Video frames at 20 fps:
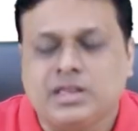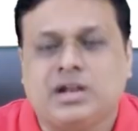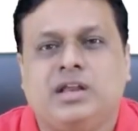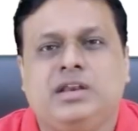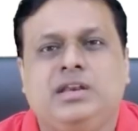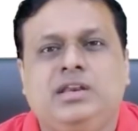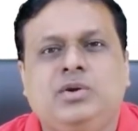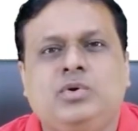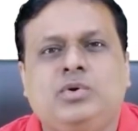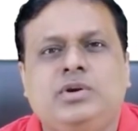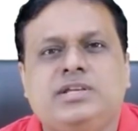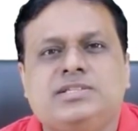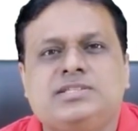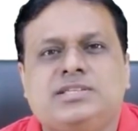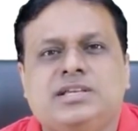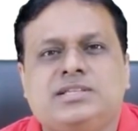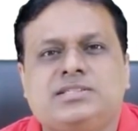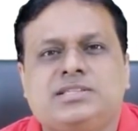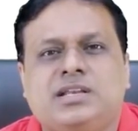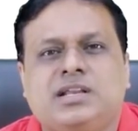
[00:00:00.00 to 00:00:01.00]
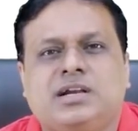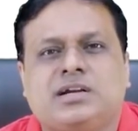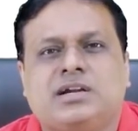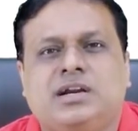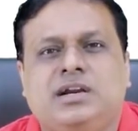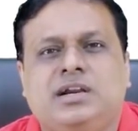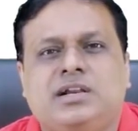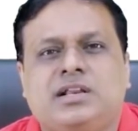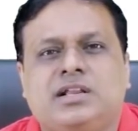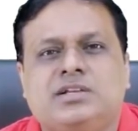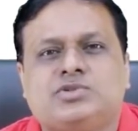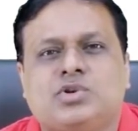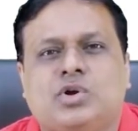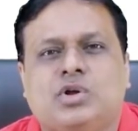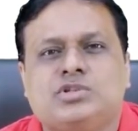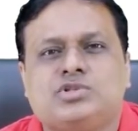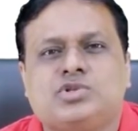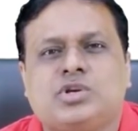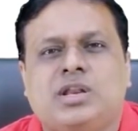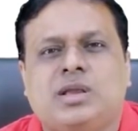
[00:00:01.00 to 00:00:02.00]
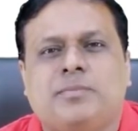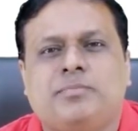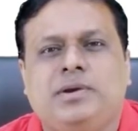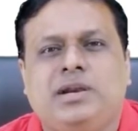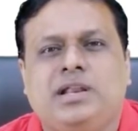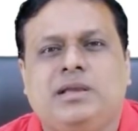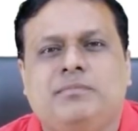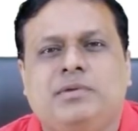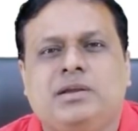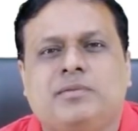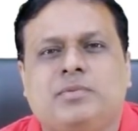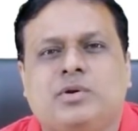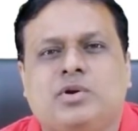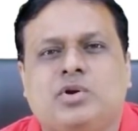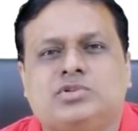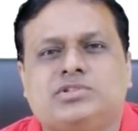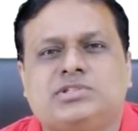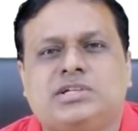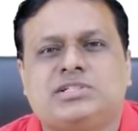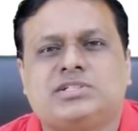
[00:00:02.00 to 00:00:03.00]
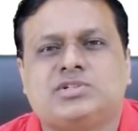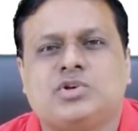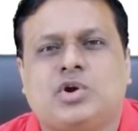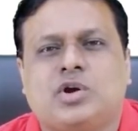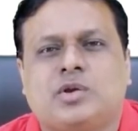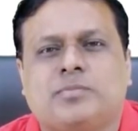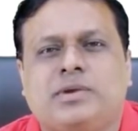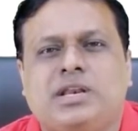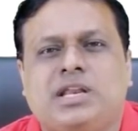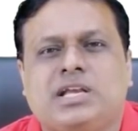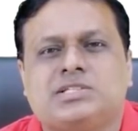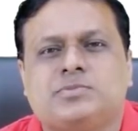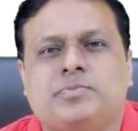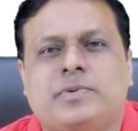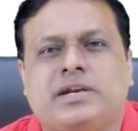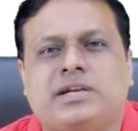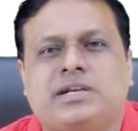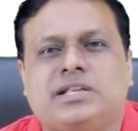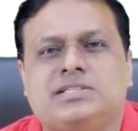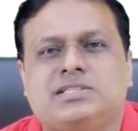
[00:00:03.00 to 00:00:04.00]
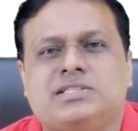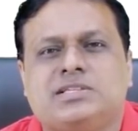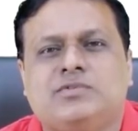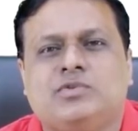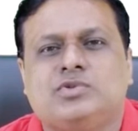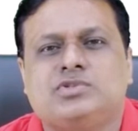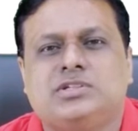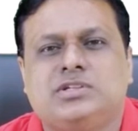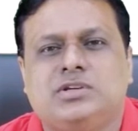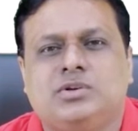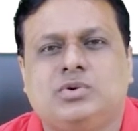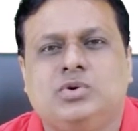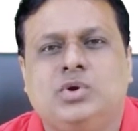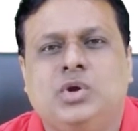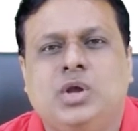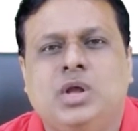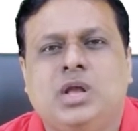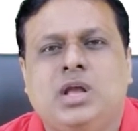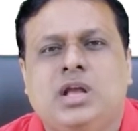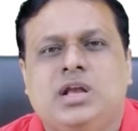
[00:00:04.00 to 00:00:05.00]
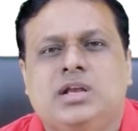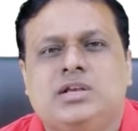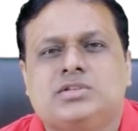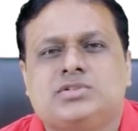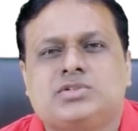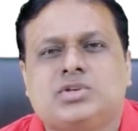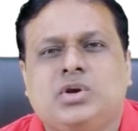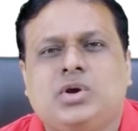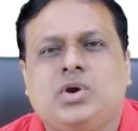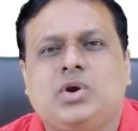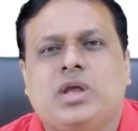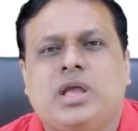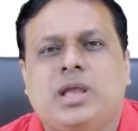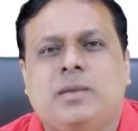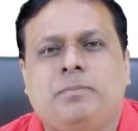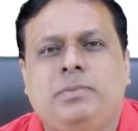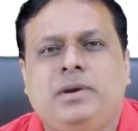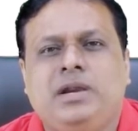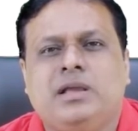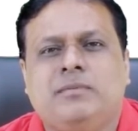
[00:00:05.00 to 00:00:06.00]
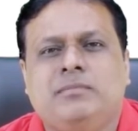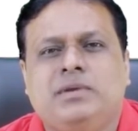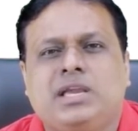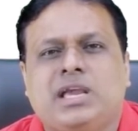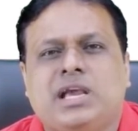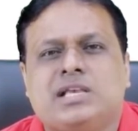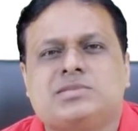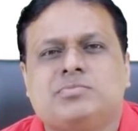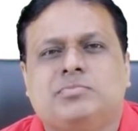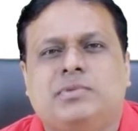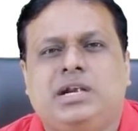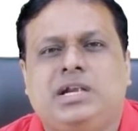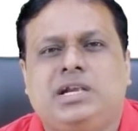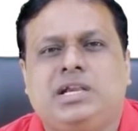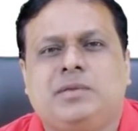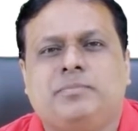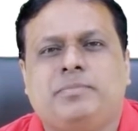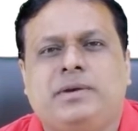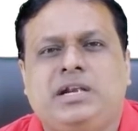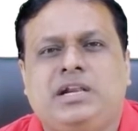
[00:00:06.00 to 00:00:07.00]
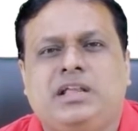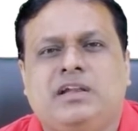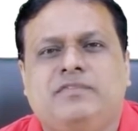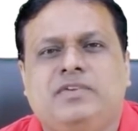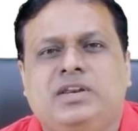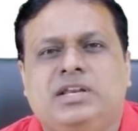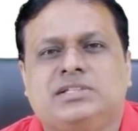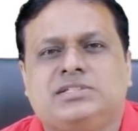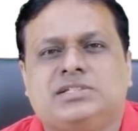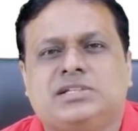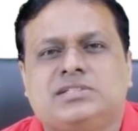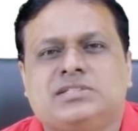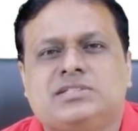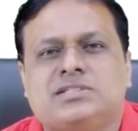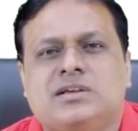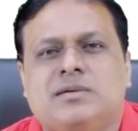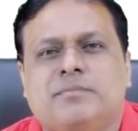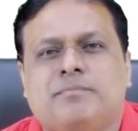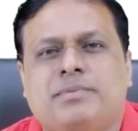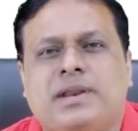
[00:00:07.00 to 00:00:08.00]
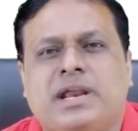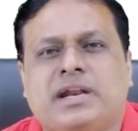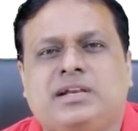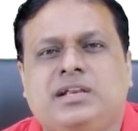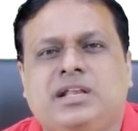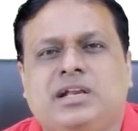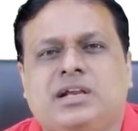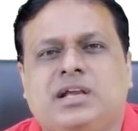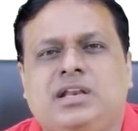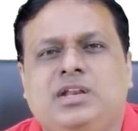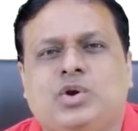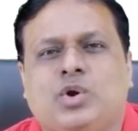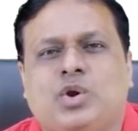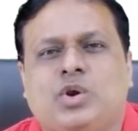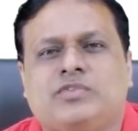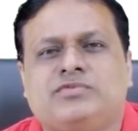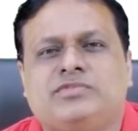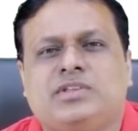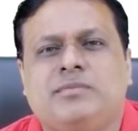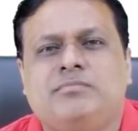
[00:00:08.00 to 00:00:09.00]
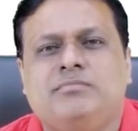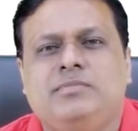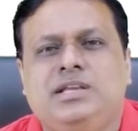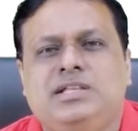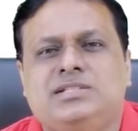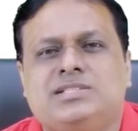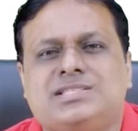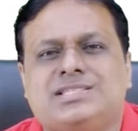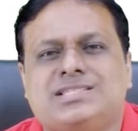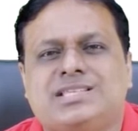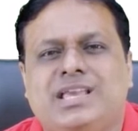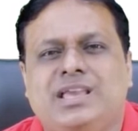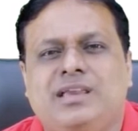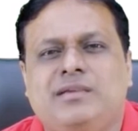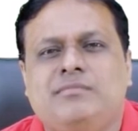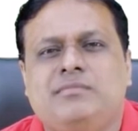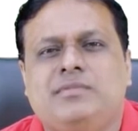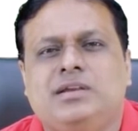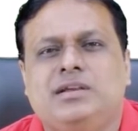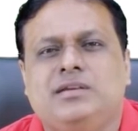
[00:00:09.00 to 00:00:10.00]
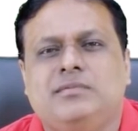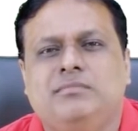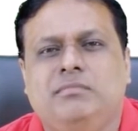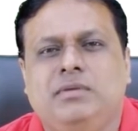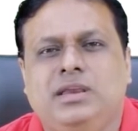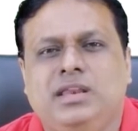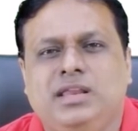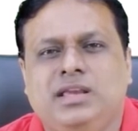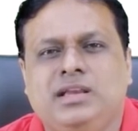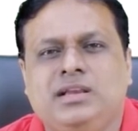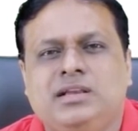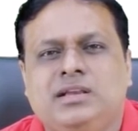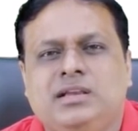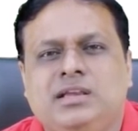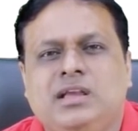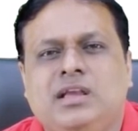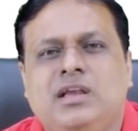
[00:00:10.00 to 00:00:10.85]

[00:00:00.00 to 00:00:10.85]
A new disease in a country is also an epidemic because its normal expectancy was zero. So epidemic has multiple definitions. Practically all of them mean same meaning.